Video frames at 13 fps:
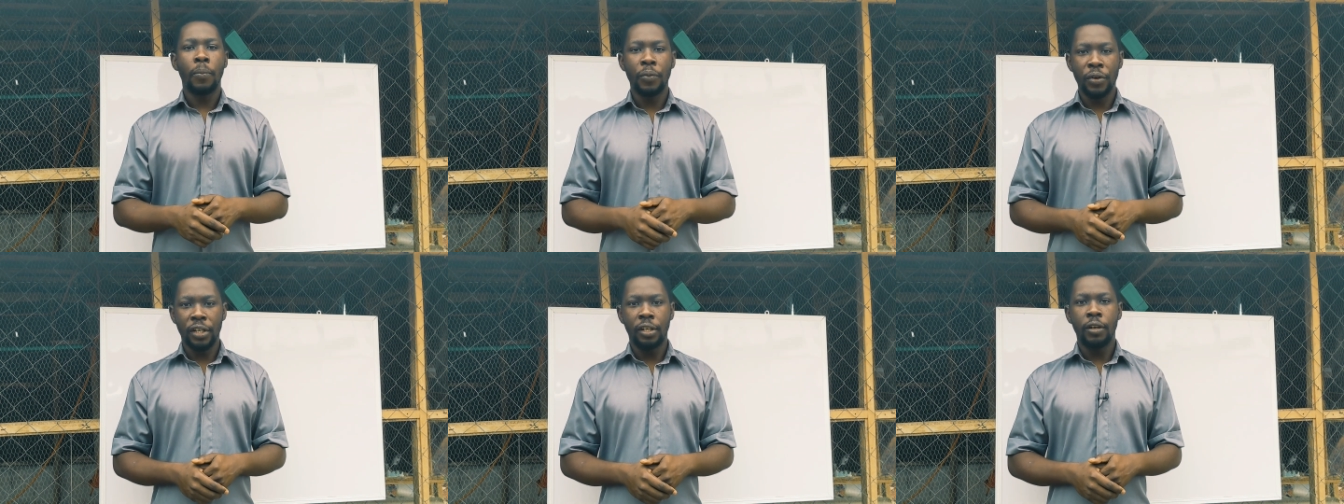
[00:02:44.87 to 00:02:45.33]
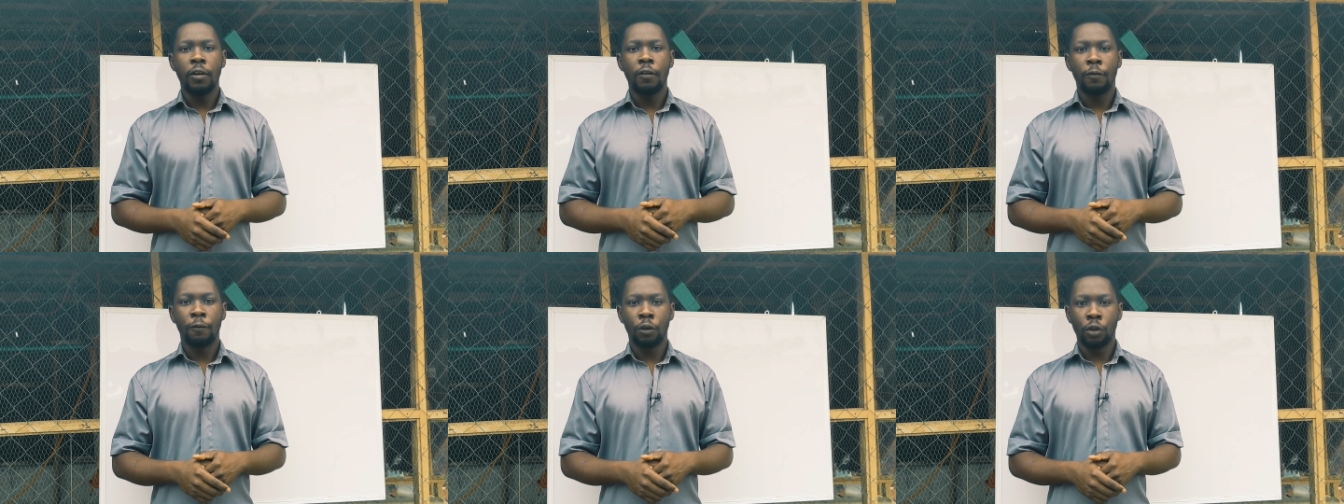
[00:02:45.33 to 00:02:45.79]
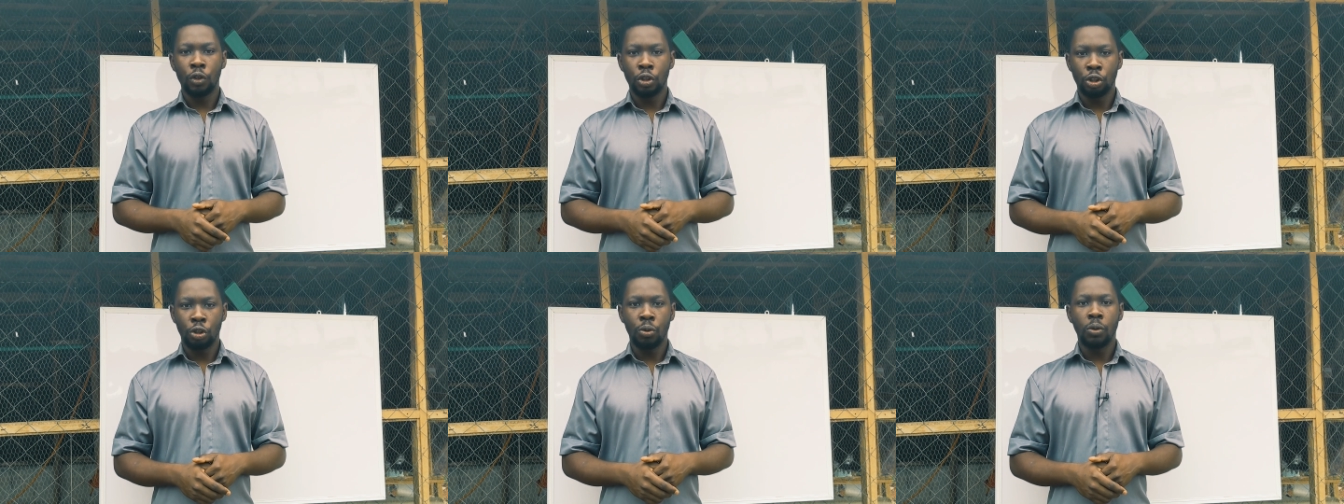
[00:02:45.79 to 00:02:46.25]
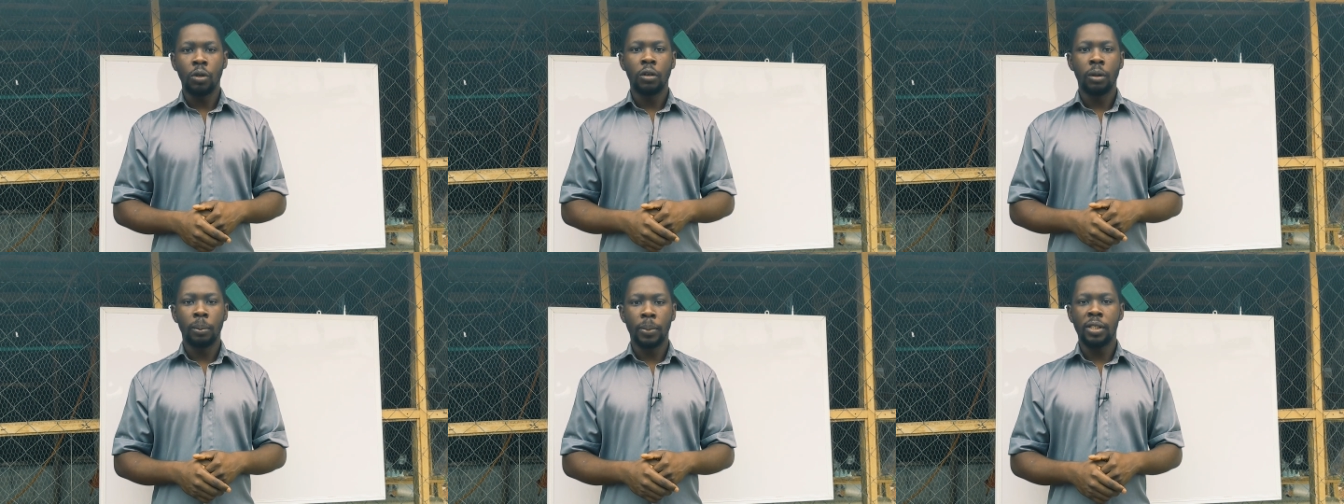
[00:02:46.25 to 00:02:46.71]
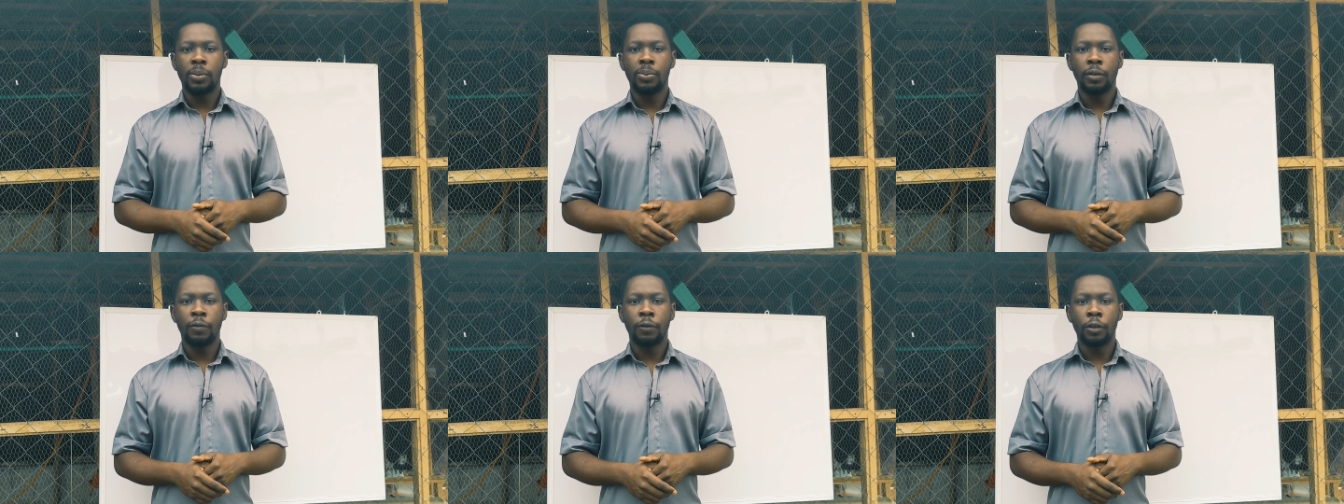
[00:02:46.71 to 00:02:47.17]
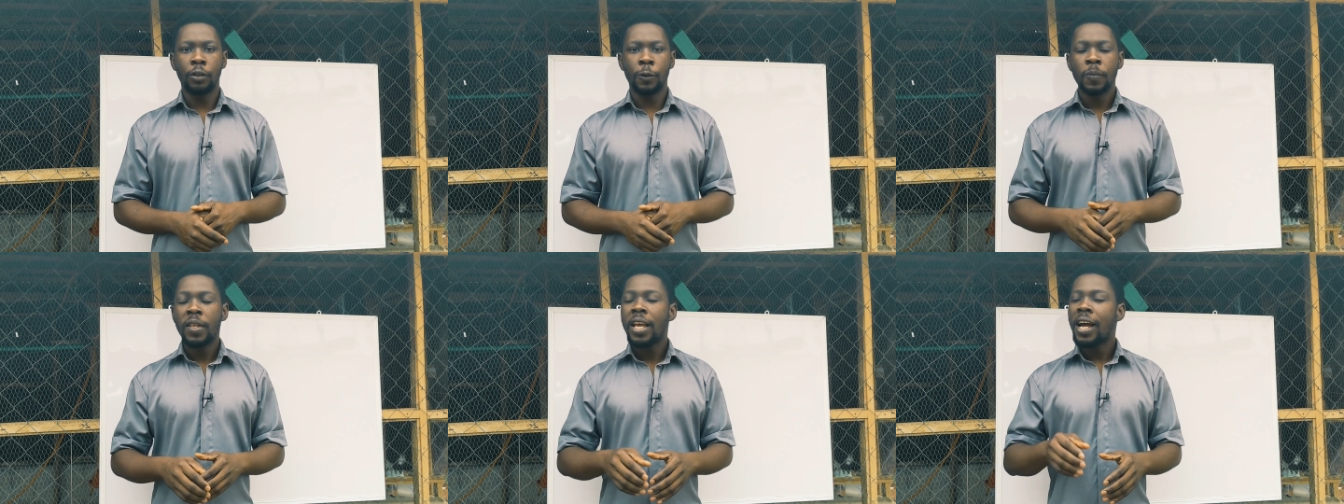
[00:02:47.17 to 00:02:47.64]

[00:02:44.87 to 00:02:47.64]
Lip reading: breed for you, the best breed for you.